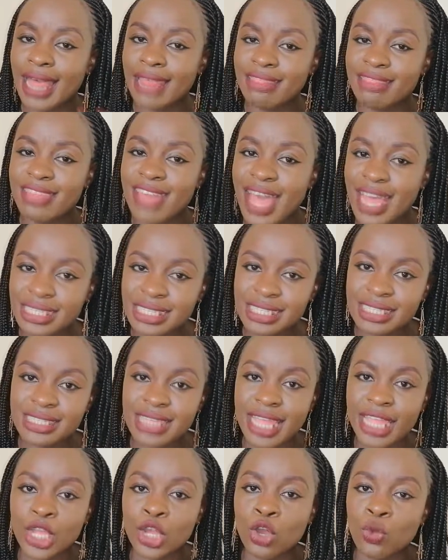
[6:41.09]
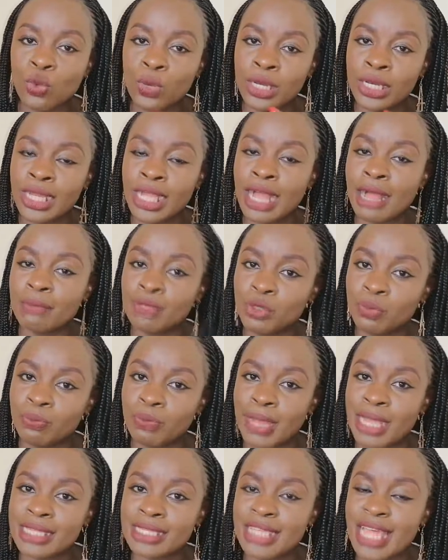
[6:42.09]
That cycle will come to
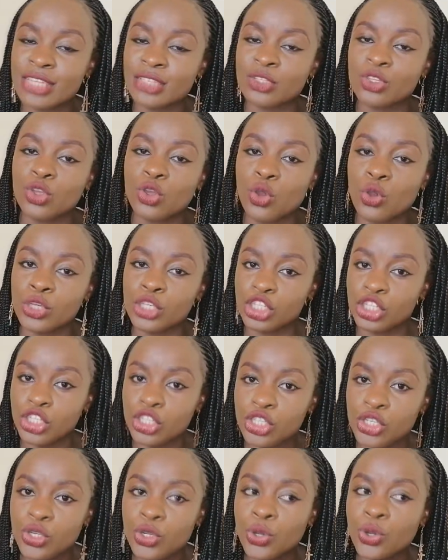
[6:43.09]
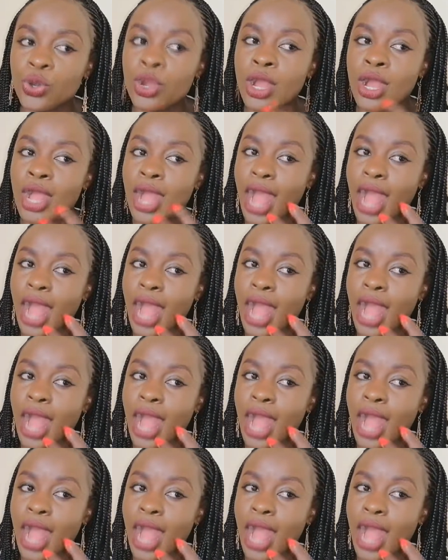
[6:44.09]
pass as you continue